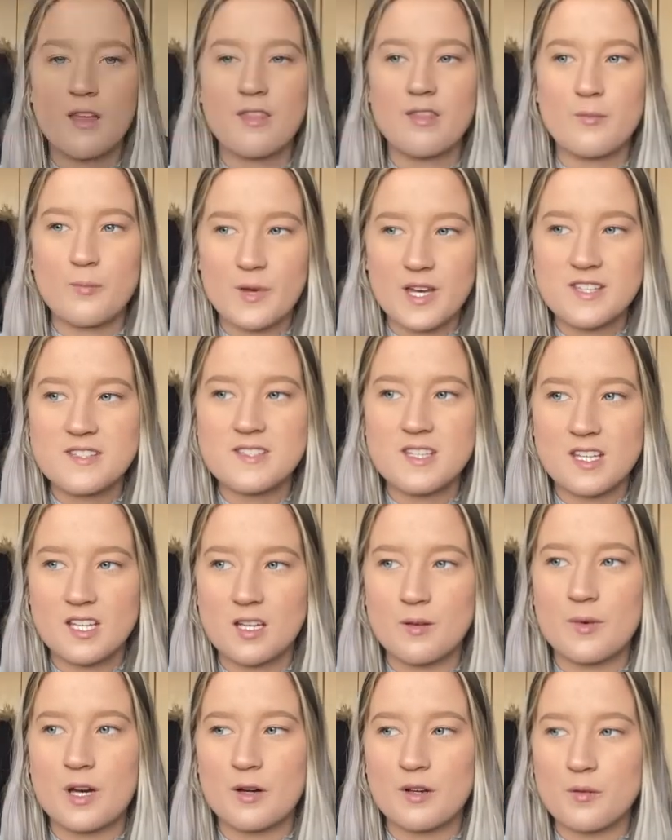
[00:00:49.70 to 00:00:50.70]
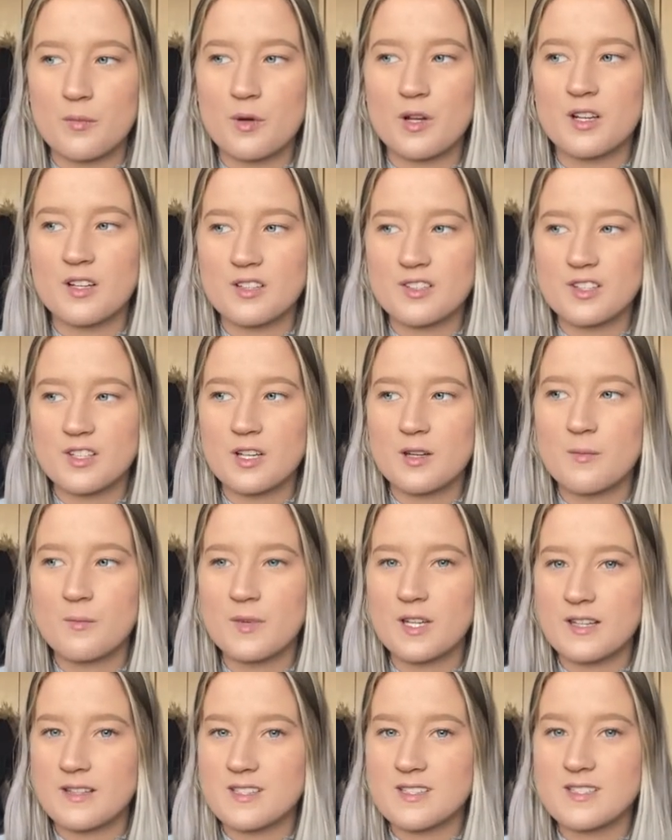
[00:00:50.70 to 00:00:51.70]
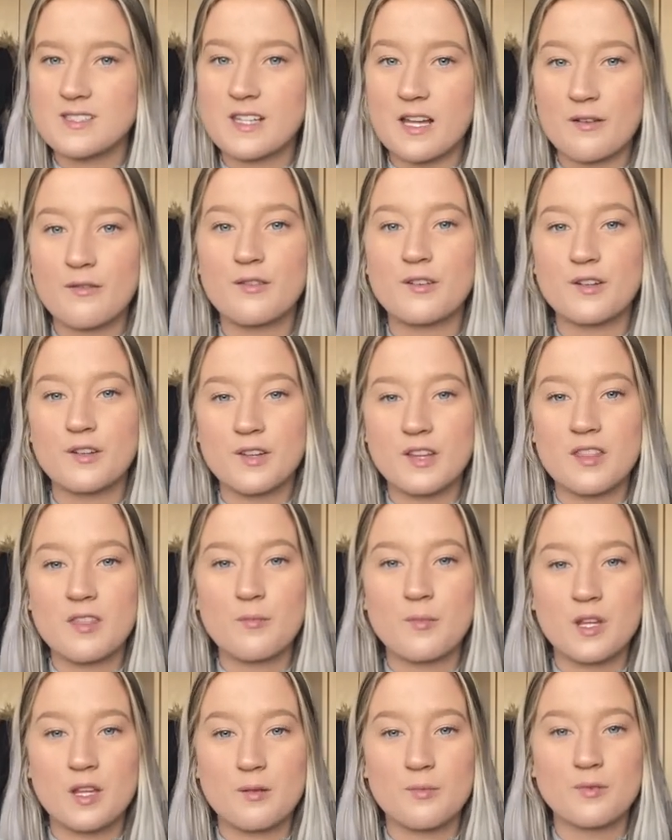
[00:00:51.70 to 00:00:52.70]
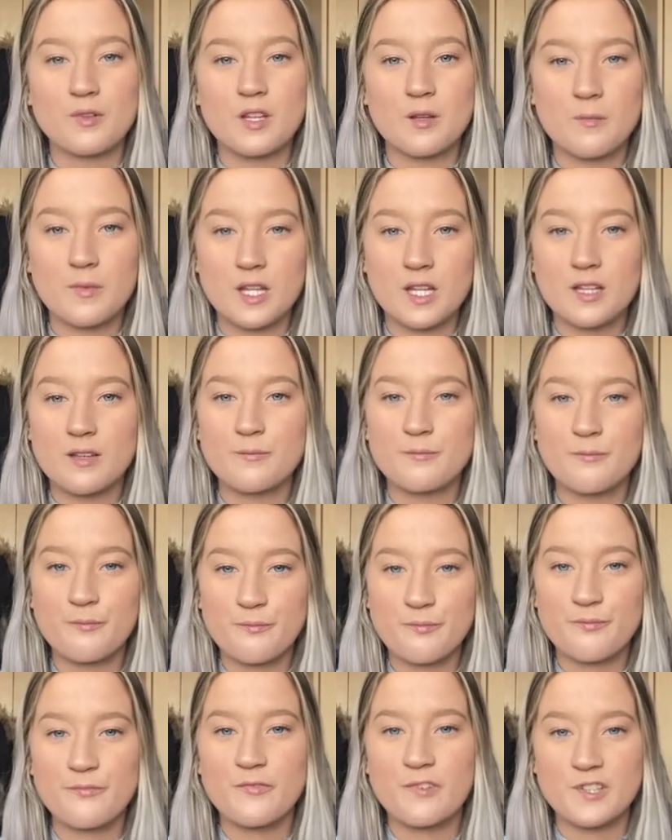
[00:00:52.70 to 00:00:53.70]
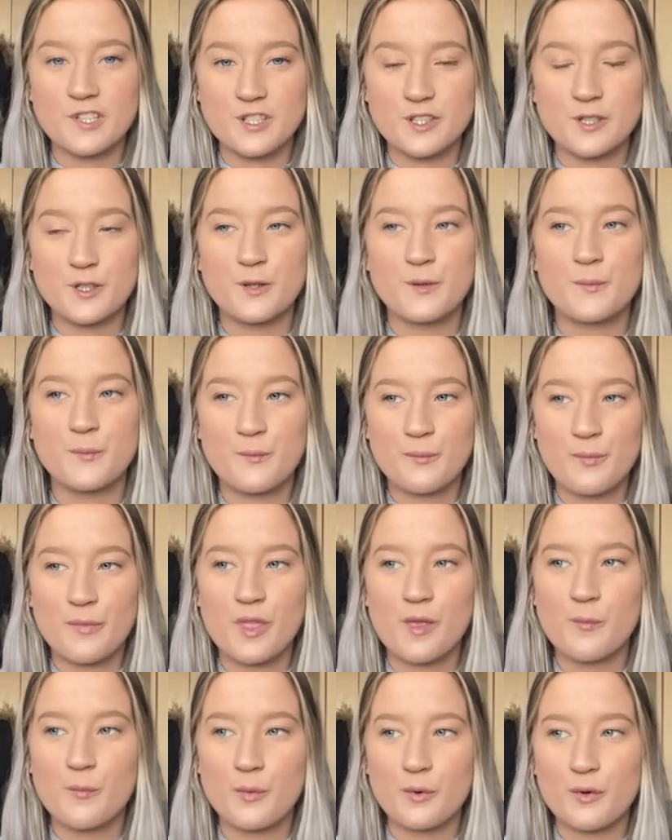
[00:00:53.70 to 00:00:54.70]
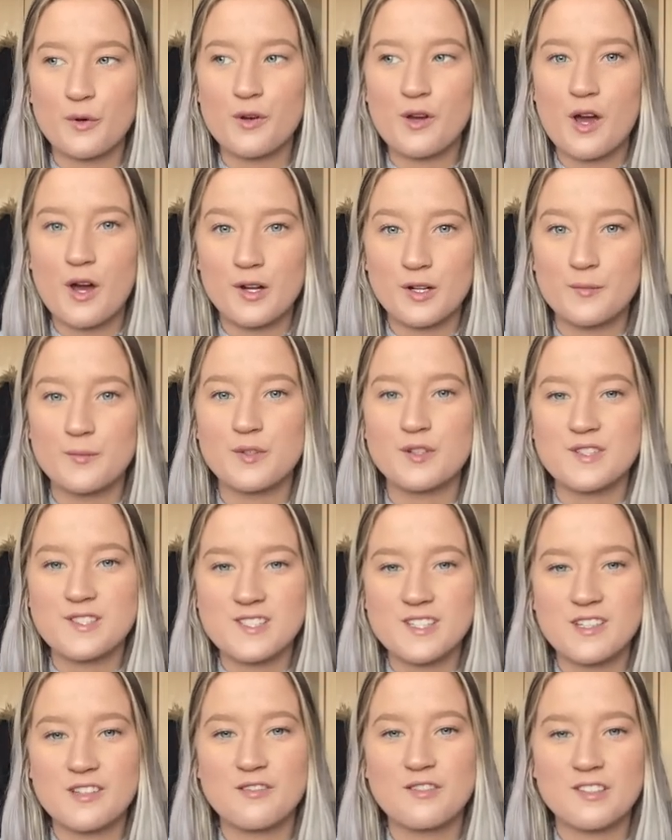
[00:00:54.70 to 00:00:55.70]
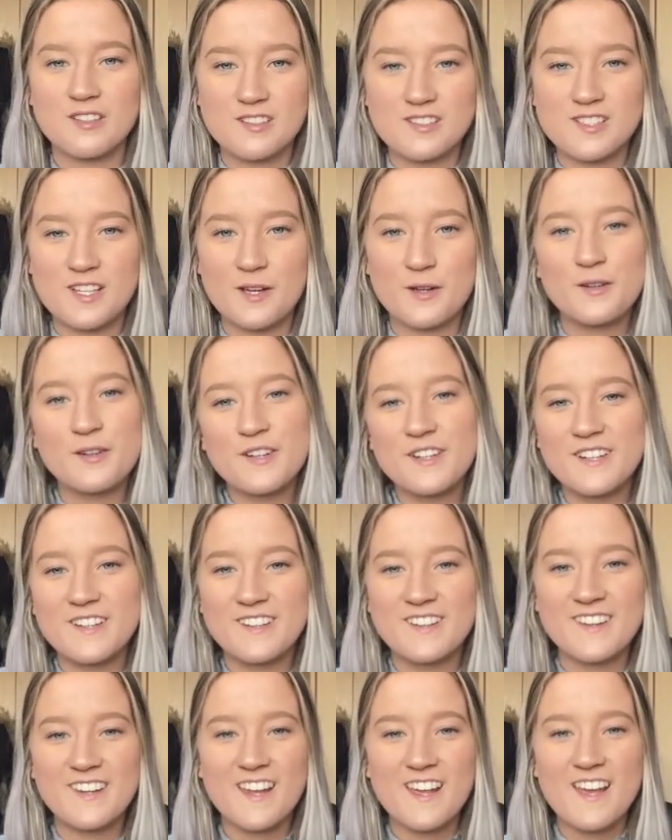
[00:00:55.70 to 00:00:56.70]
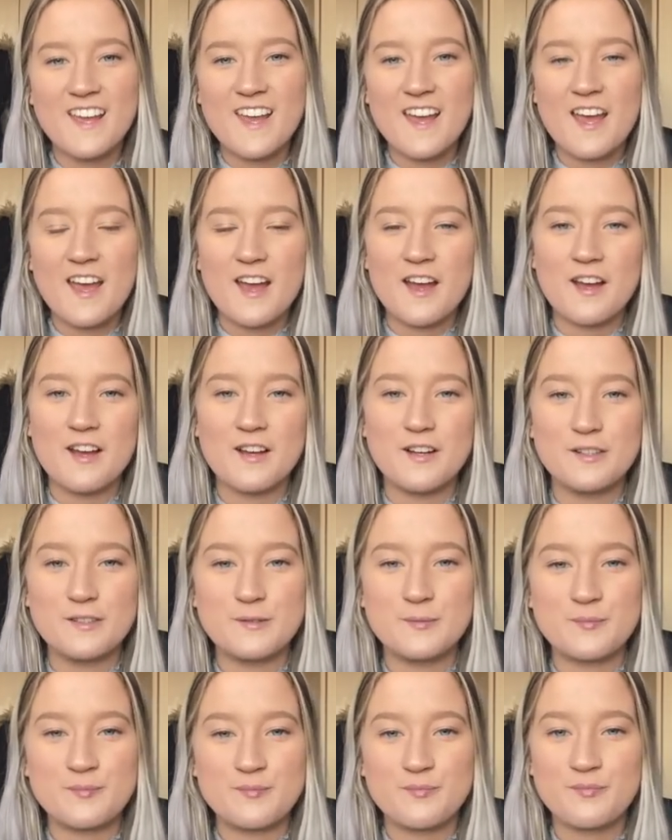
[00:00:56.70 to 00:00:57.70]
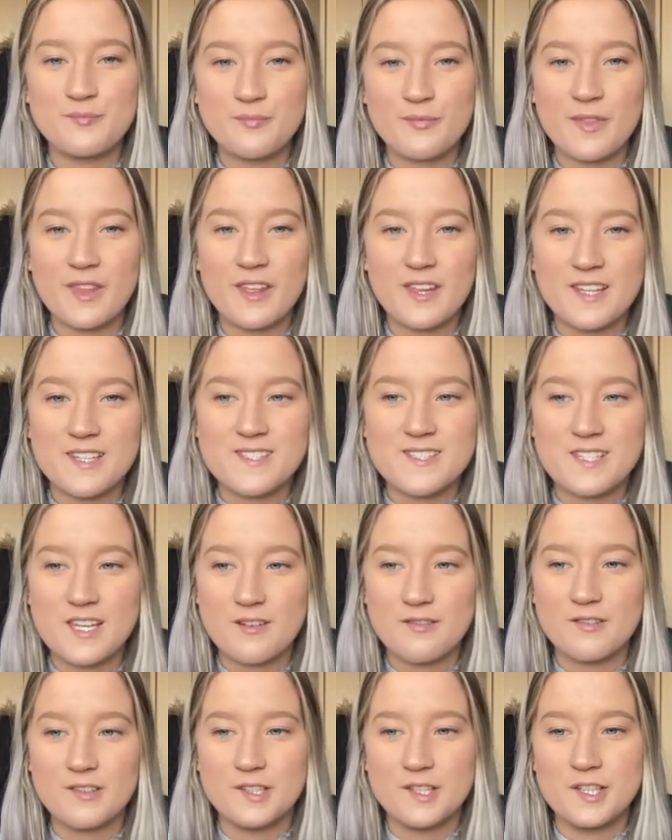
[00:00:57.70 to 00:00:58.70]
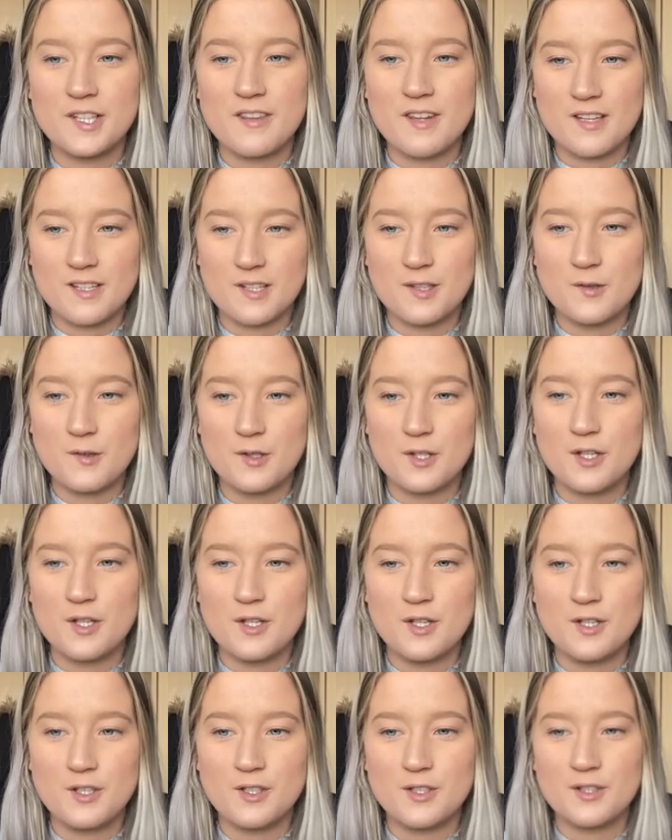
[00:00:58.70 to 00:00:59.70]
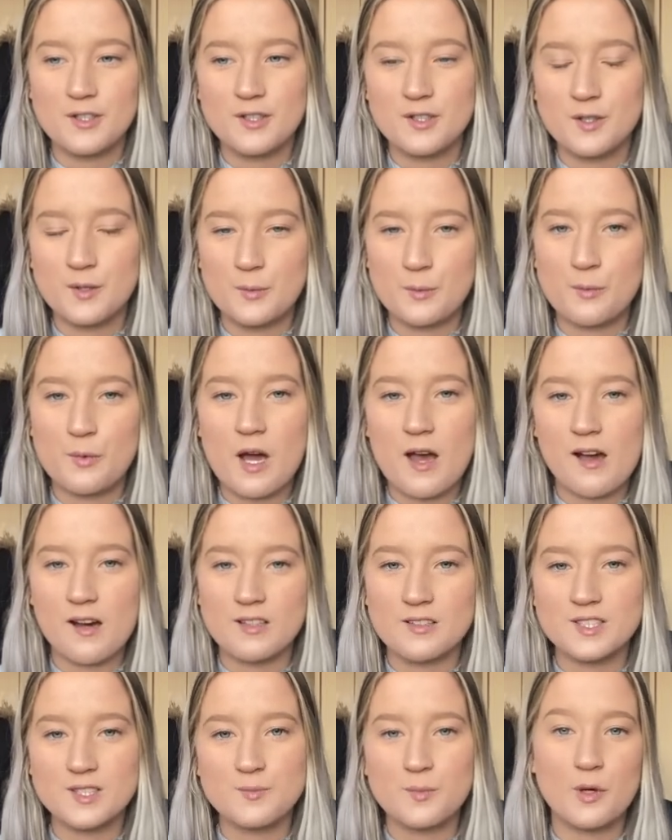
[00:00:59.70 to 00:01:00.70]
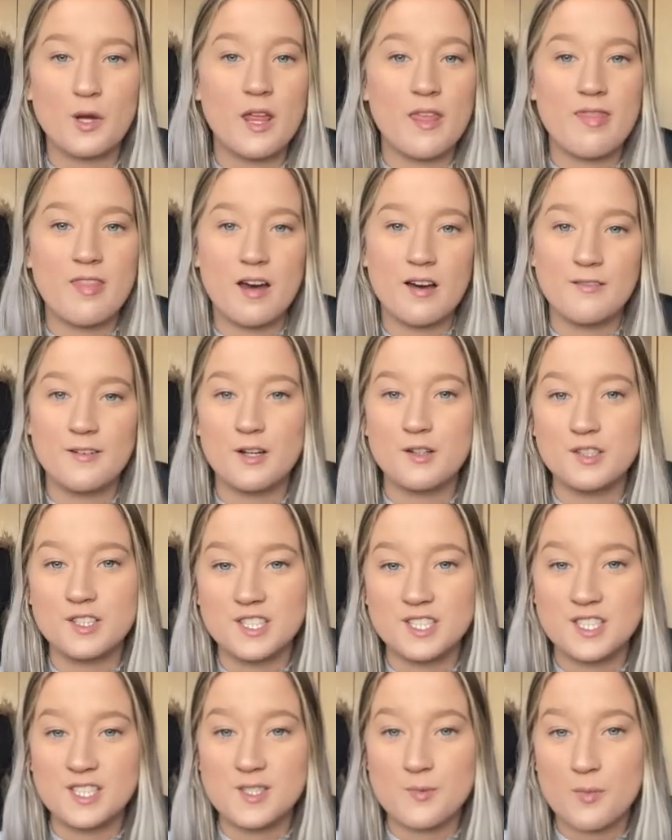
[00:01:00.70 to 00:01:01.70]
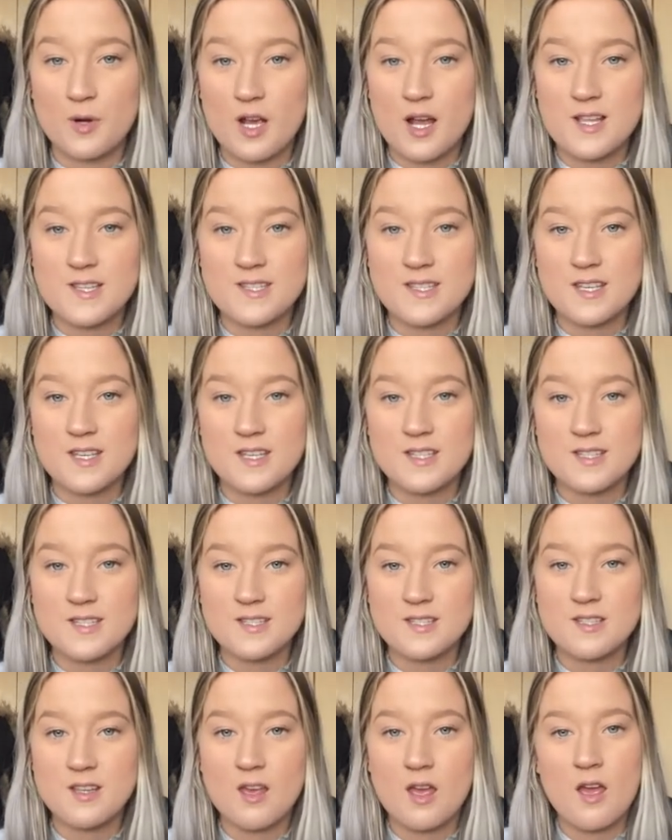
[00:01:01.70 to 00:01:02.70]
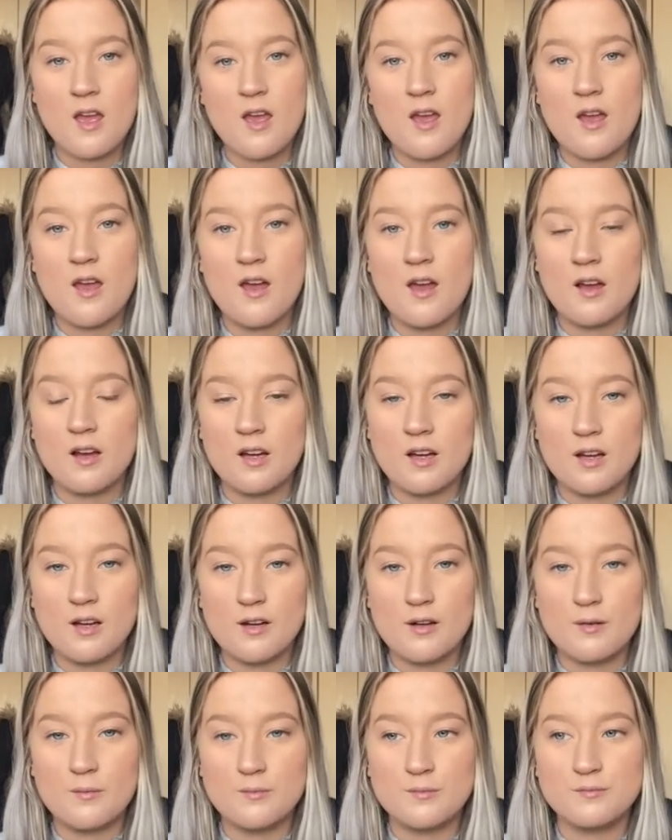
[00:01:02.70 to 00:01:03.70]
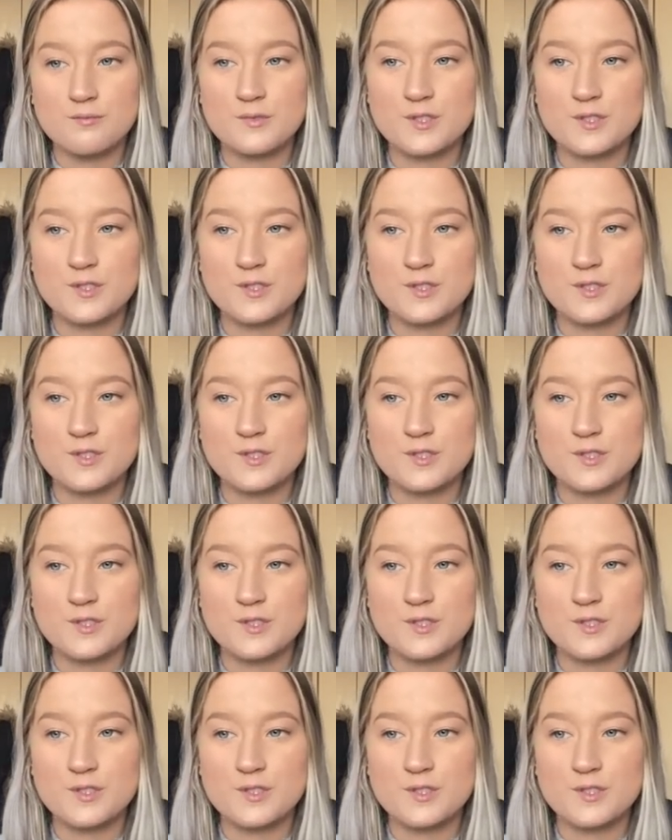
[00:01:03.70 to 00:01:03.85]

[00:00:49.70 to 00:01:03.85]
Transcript: The best thing about an apprenticeship is definitely the people you meet, for sure. But on a more serious note, um, it's definitely that you learn whilst putting that knowledge into practice. Um,